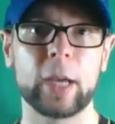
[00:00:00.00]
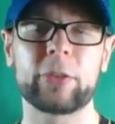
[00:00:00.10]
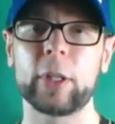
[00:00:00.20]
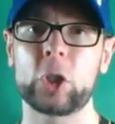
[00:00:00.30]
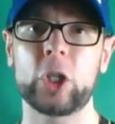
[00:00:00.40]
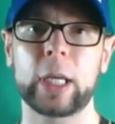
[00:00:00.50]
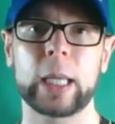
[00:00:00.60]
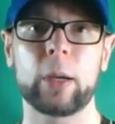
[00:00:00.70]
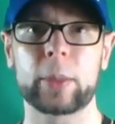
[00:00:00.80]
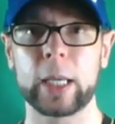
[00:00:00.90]
Definitely
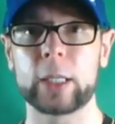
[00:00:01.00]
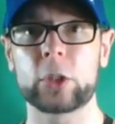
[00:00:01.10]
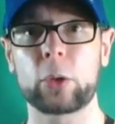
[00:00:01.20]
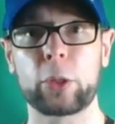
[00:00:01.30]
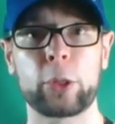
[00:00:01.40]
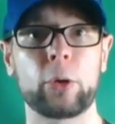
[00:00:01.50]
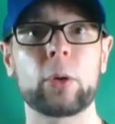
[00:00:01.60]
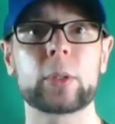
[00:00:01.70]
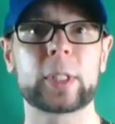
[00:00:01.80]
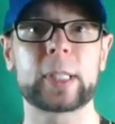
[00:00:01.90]
check that out. That is your
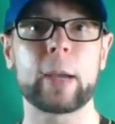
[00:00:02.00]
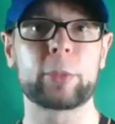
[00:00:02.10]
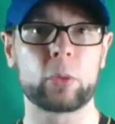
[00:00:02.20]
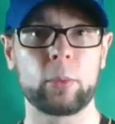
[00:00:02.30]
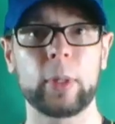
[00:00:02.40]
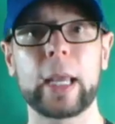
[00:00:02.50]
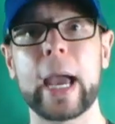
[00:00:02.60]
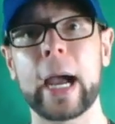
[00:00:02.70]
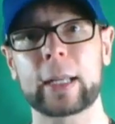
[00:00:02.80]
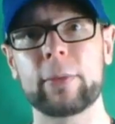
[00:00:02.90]
third step to
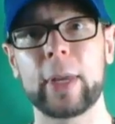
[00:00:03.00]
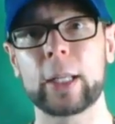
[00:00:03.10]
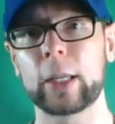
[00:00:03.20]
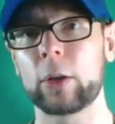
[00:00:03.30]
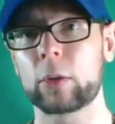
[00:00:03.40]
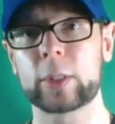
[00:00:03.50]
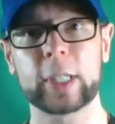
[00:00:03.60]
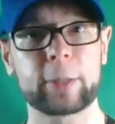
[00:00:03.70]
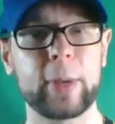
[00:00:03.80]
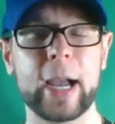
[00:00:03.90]
really activating your
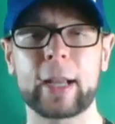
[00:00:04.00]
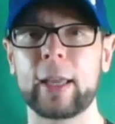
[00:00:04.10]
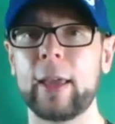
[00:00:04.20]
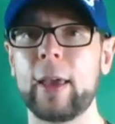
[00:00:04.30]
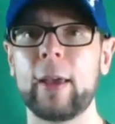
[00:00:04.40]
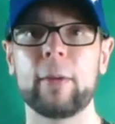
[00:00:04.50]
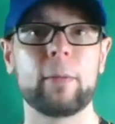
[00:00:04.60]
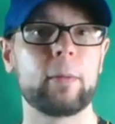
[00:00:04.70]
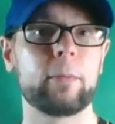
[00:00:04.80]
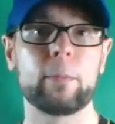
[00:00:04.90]
6-pack,
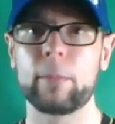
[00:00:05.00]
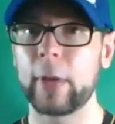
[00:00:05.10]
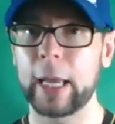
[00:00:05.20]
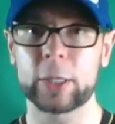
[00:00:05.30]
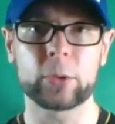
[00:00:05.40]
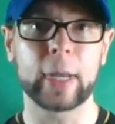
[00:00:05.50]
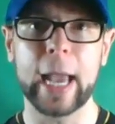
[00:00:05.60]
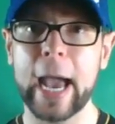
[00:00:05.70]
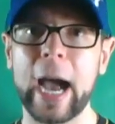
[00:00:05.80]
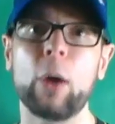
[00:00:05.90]

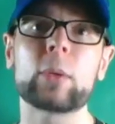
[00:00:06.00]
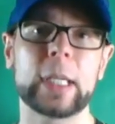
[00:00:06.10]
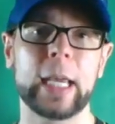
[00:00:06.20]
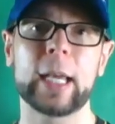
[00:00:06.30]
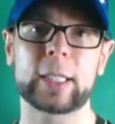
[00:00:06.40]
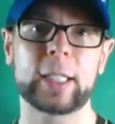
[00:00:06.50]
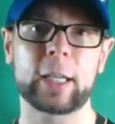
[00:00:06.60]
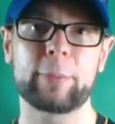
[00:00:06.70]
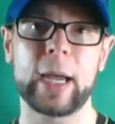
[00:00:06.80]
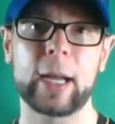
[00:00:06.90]
answering how to get a
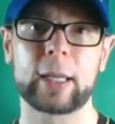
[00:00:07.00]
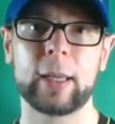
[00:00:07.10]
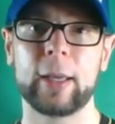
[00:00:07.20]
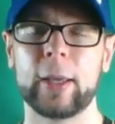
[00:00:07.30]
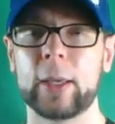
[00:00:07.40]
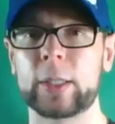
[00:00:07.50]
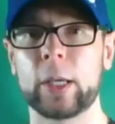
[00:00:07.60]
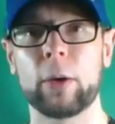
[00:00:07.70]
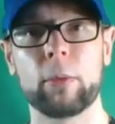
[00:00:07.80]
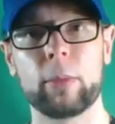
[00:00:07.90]
6-pack.
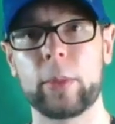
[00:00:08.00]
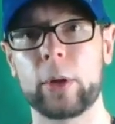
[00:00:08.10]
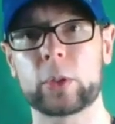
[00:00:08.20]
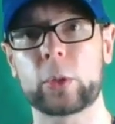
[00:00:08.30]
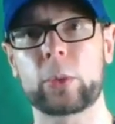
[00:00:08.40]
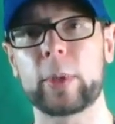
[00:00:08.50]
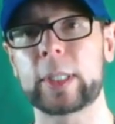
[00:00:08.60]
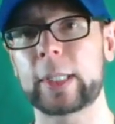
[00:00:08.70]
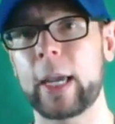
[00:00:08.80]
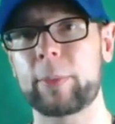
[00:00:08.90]
So there's your
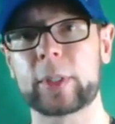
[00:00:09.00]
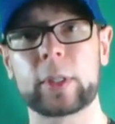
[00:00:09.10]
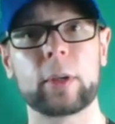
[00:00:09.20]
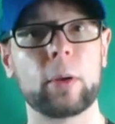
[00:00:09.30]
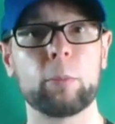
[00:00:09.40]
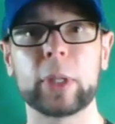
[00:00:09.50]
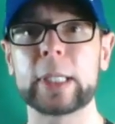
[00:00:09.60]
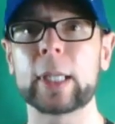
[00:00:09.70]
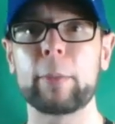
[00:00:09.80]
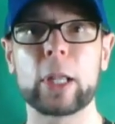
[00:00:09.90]
3 steps.
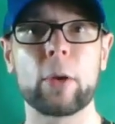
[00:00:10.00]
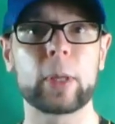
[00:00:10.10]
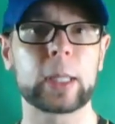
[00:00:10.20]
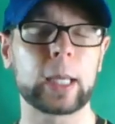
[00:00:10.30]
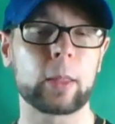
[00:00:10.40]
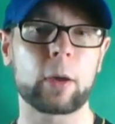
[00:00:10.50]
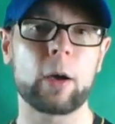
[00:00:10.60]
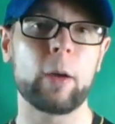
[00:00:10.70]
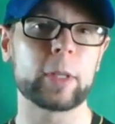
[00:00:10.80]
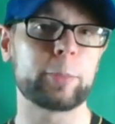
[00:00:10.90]
Please let me know what you think in the
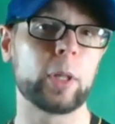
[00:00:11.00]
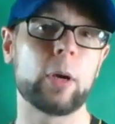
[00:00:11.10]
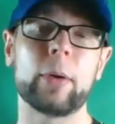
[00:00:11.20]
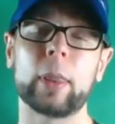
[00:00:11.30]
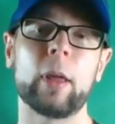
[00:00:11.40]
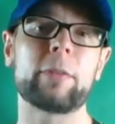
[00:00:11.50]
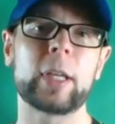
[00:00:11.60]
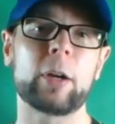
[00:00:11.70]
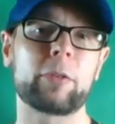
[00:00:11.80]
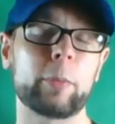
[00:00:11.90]
comments below. I'd
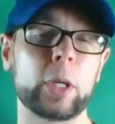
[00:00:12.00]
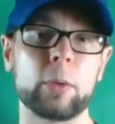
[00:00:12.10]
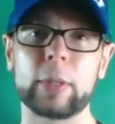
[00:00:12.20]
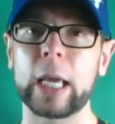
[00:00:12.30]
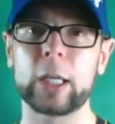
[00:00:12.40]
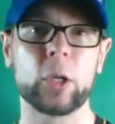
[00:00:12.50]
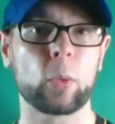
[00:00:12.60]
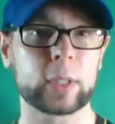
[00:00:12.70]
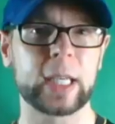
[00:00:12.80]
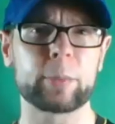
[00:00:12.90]
love to hear from you. Get
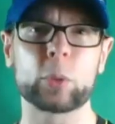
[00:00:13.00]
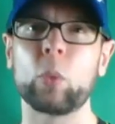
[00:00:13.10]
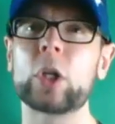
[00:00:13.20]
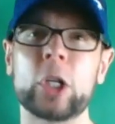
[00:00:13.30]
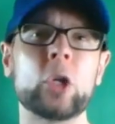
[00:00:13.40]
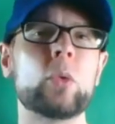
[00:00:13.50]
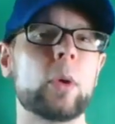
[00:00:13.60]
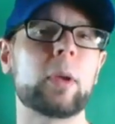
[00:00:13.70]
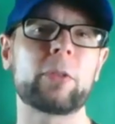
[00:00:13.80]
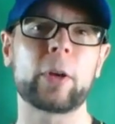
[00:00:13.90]
your tips. What are you
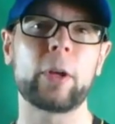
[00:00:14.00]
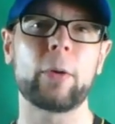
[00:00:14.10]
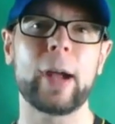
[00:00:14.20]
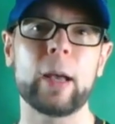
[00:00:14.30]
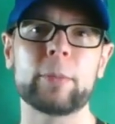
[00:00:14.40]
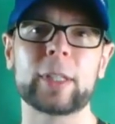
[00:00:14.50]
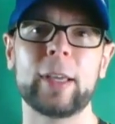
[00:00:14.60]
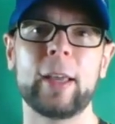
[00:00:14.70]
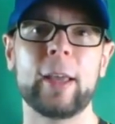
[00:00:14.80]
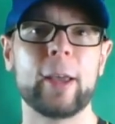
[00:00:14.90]
doing for your abs?